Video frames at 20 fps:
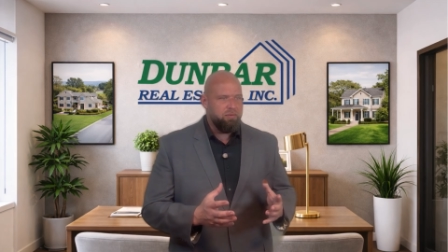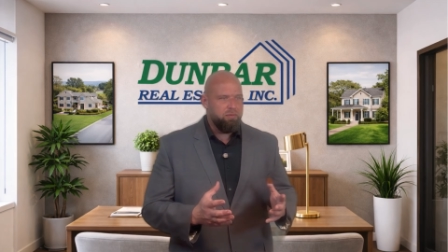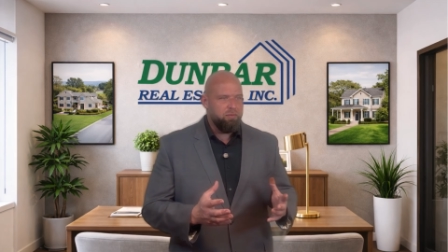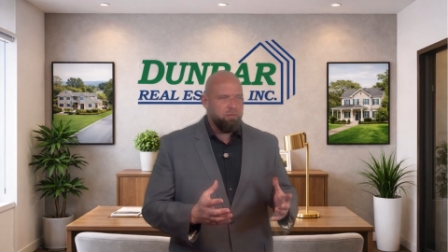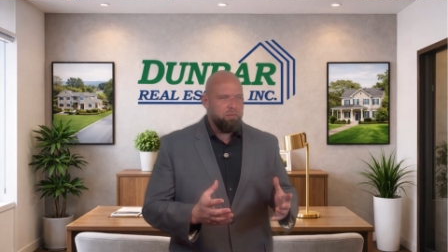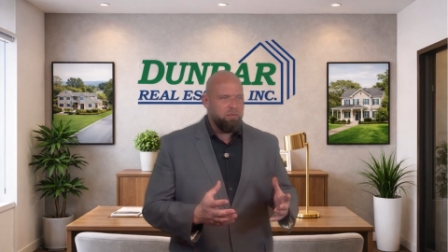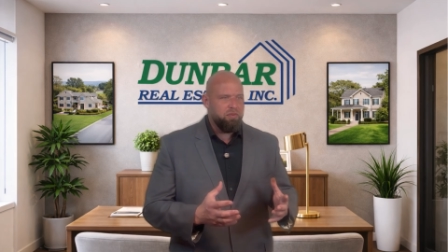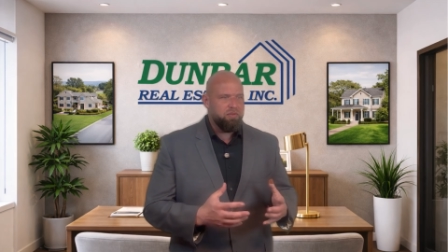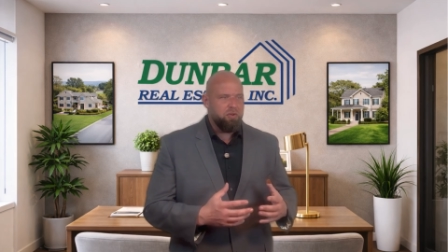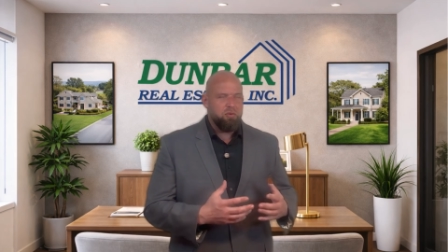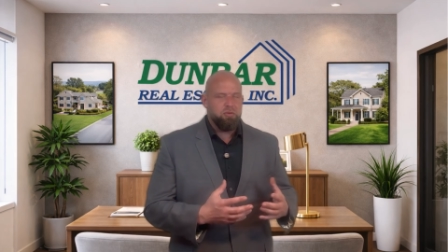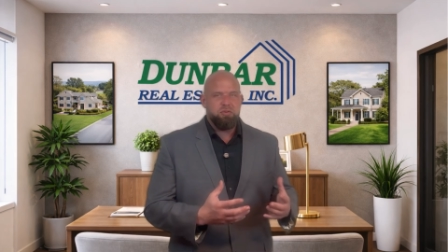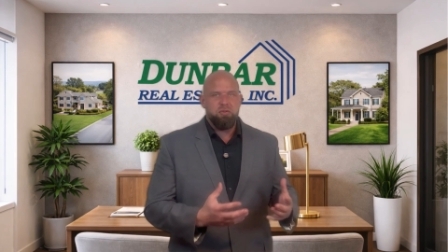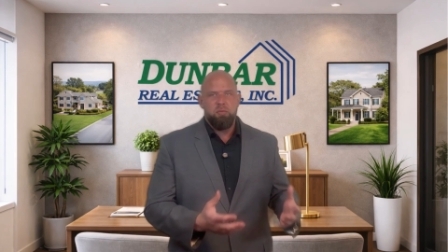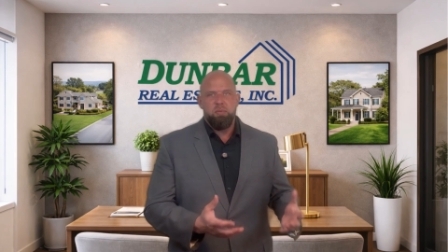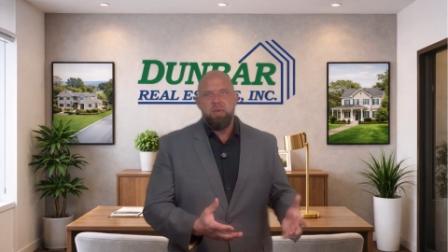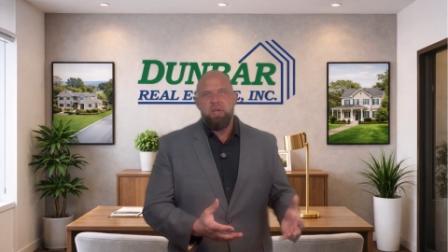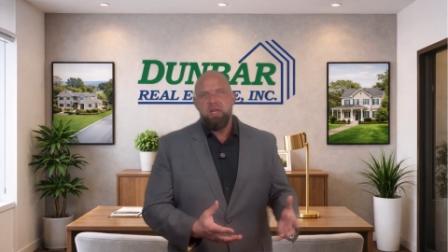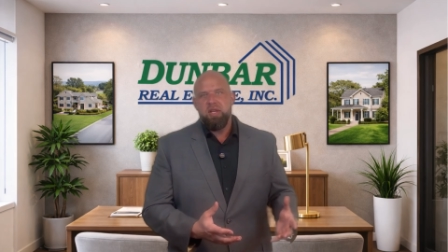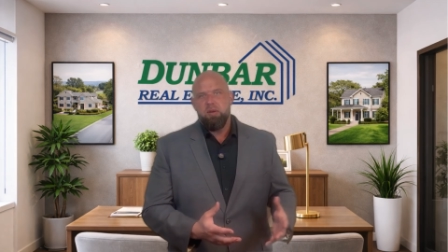social
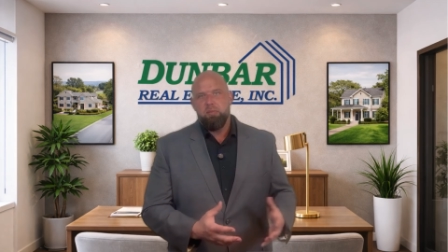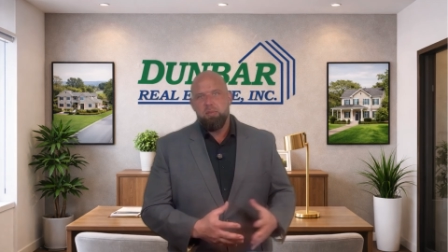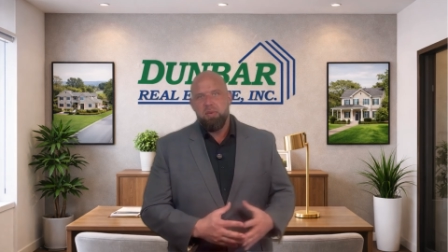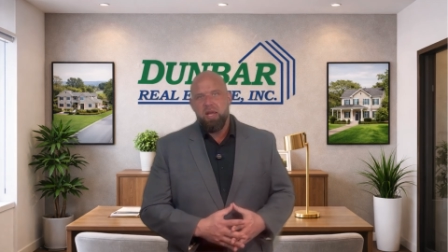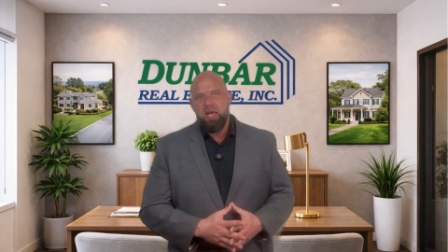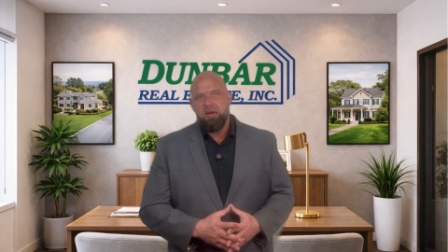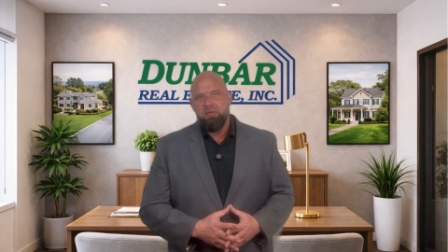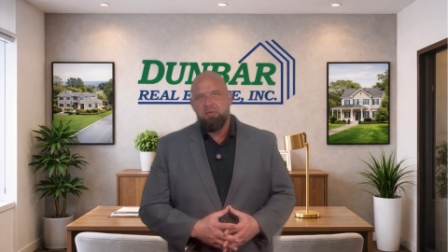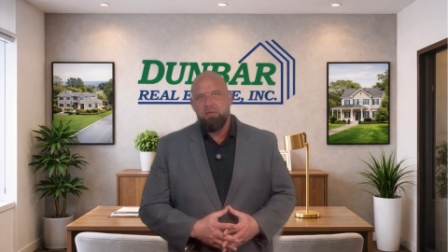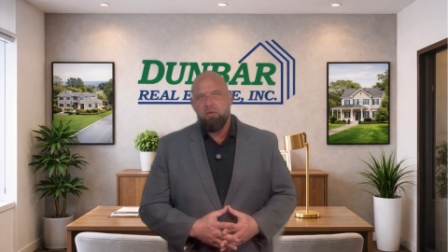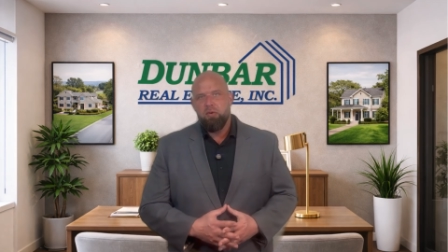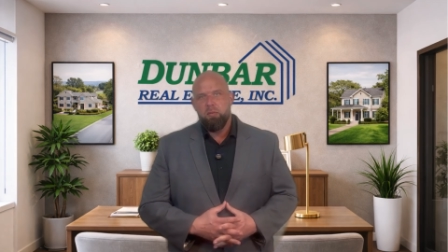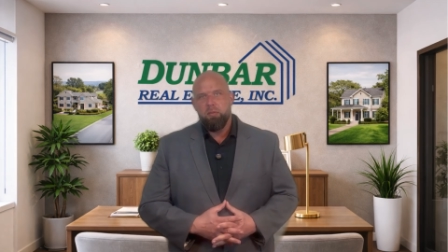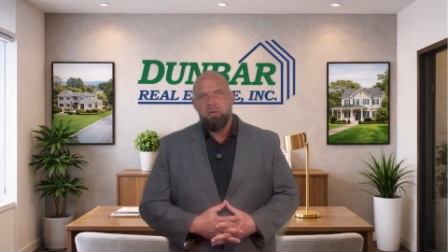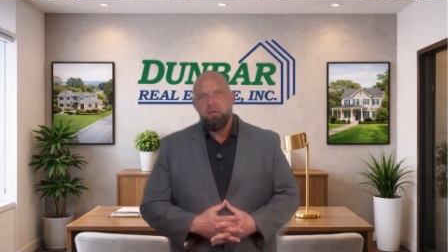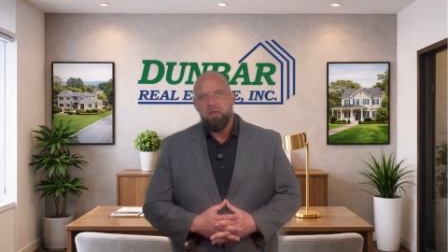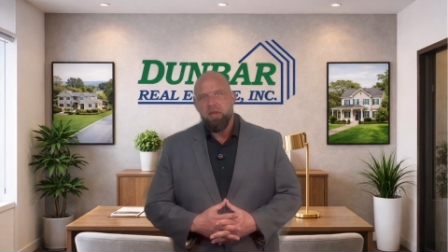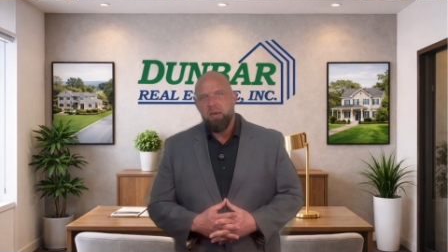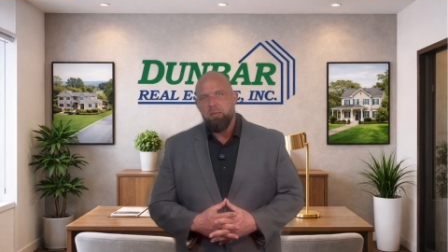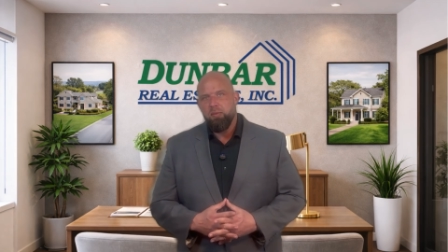media platform
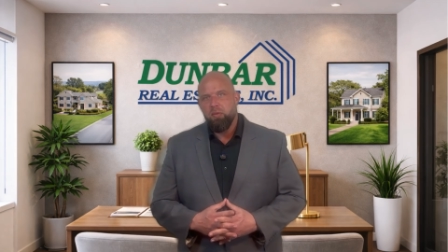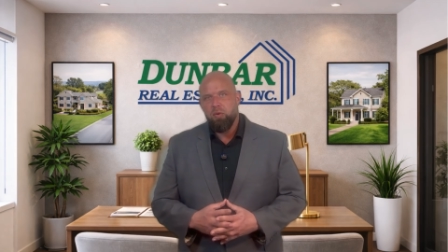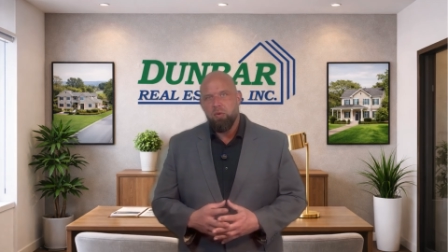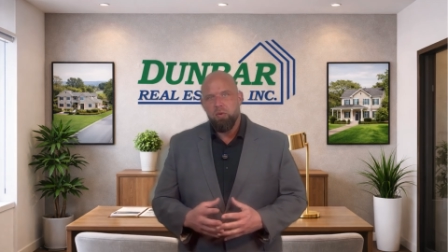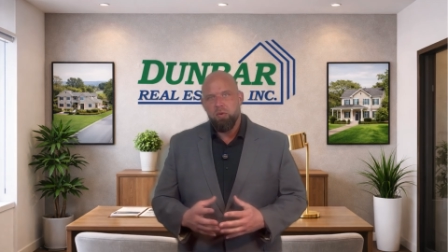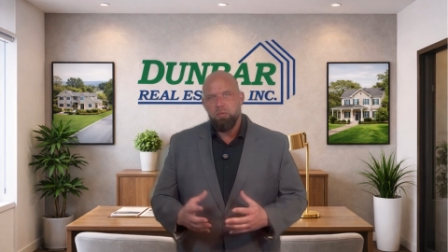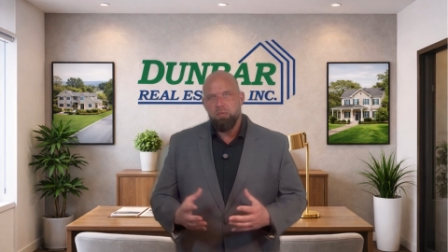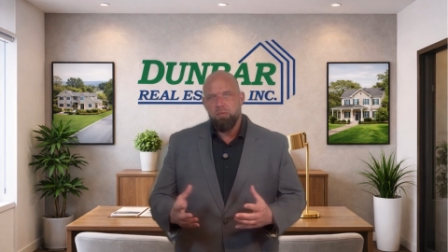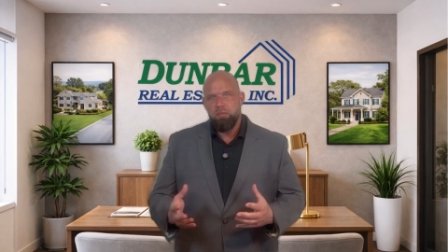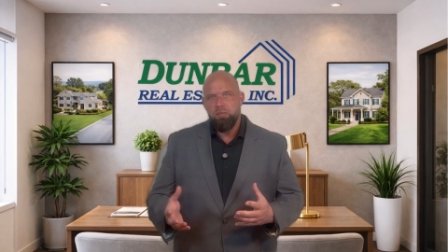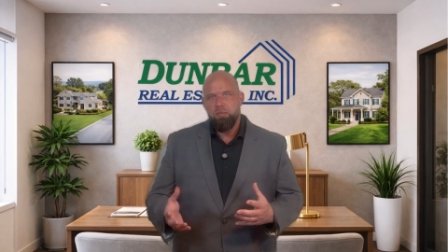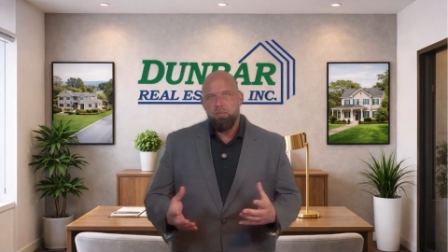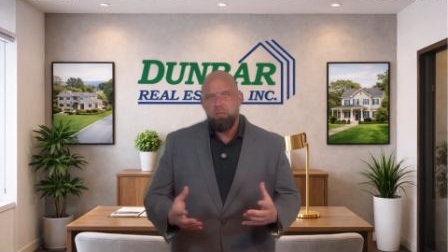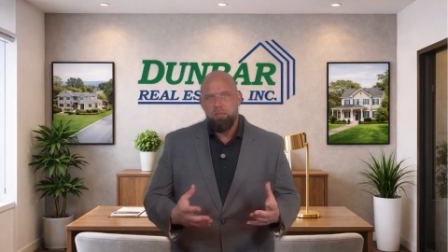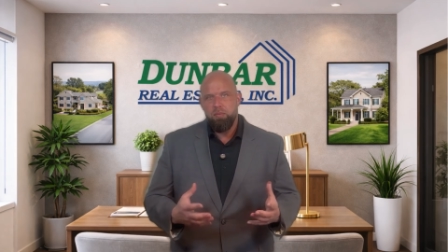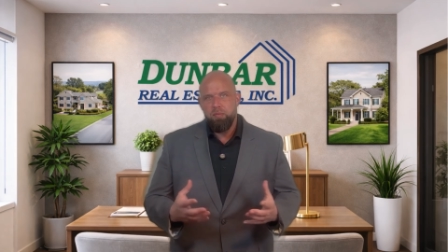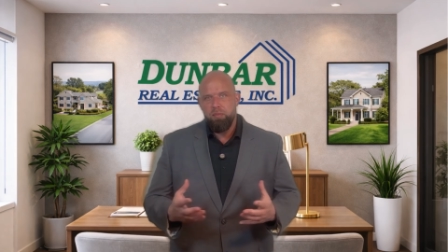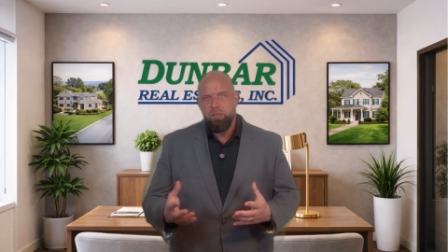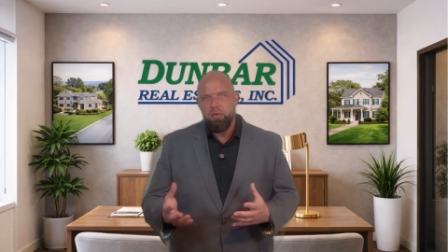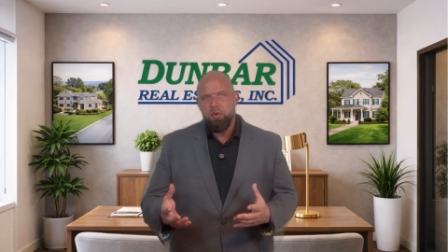are they more,
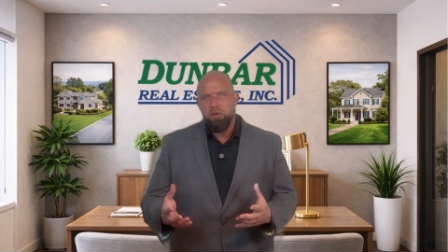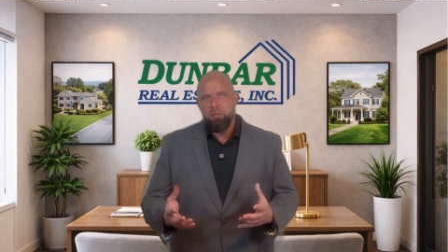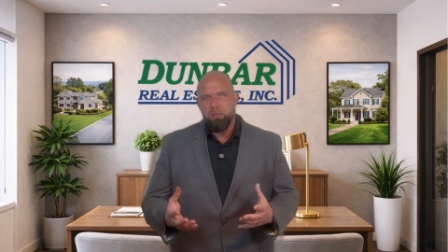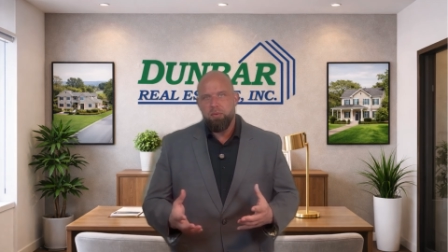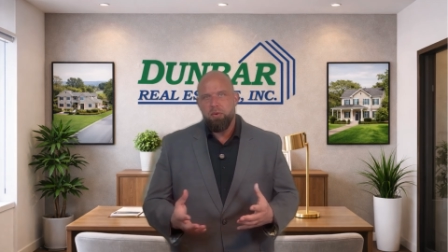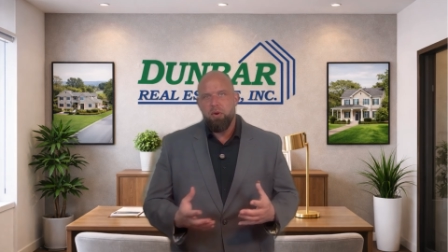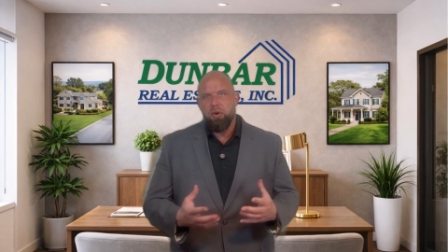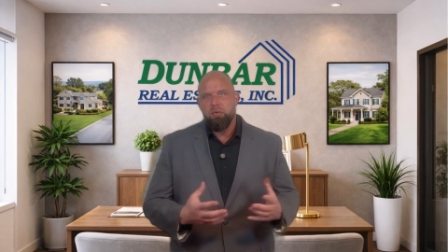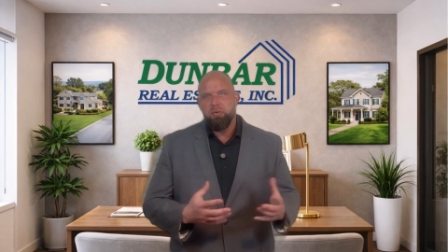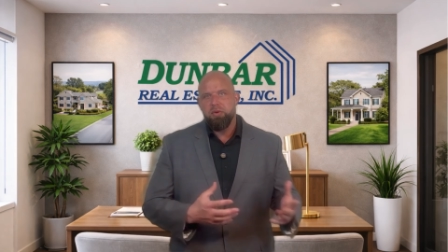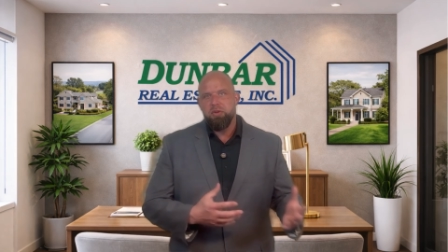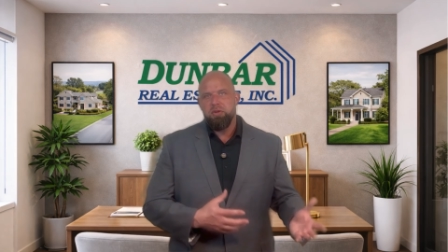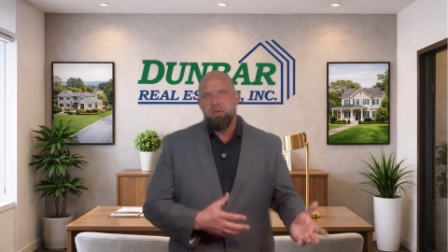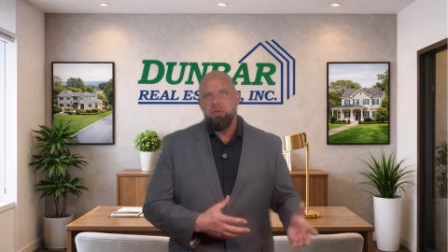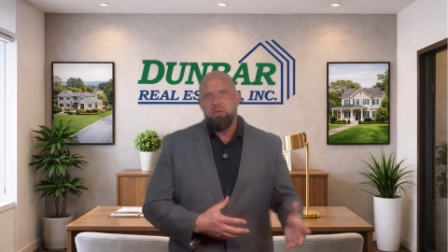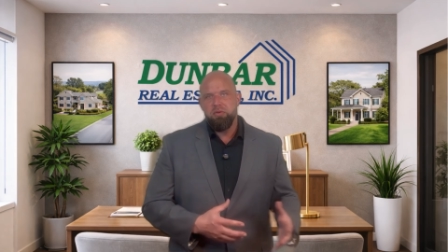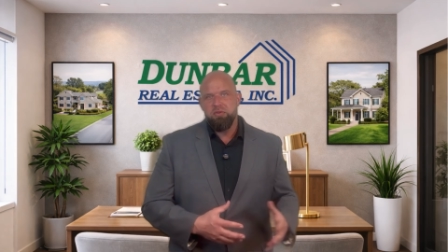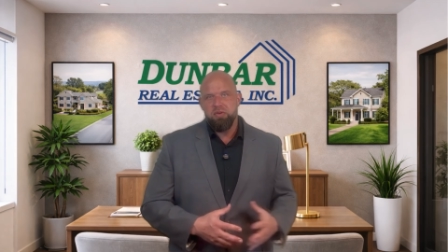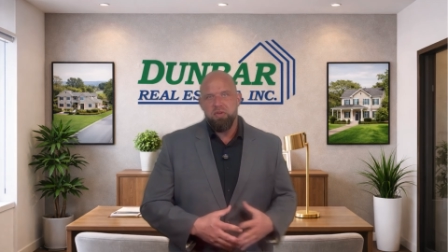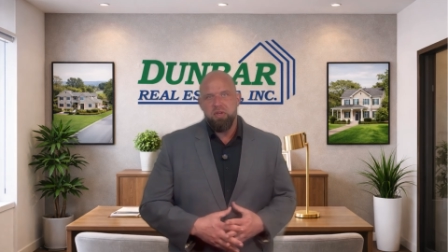prone to
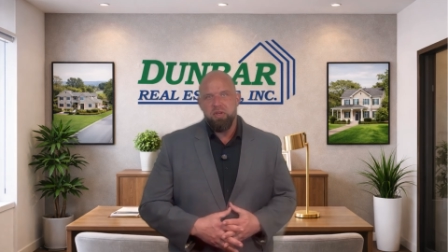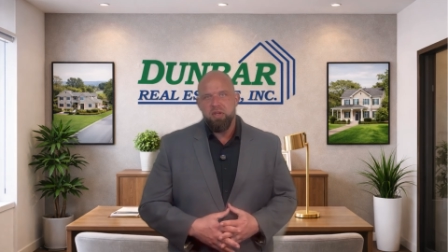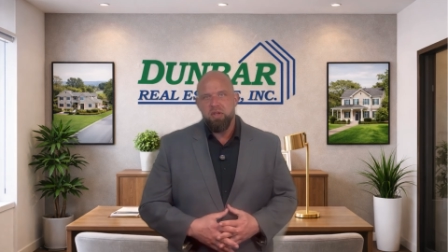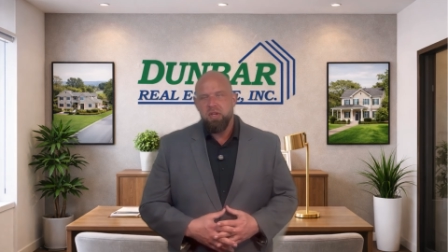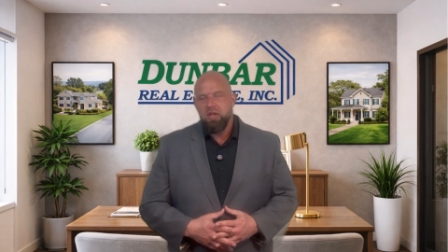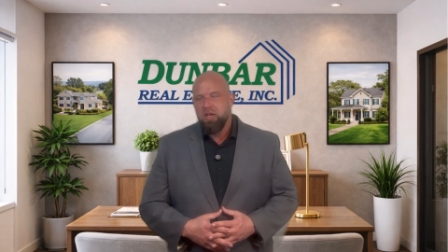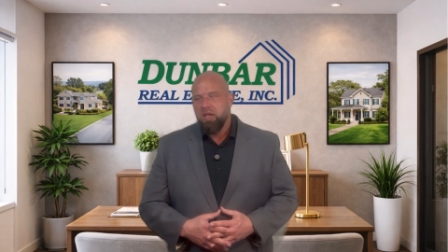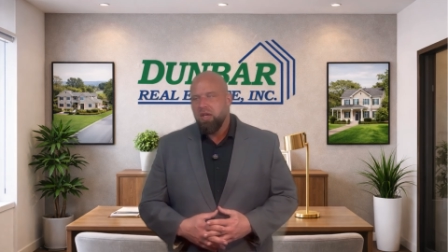using?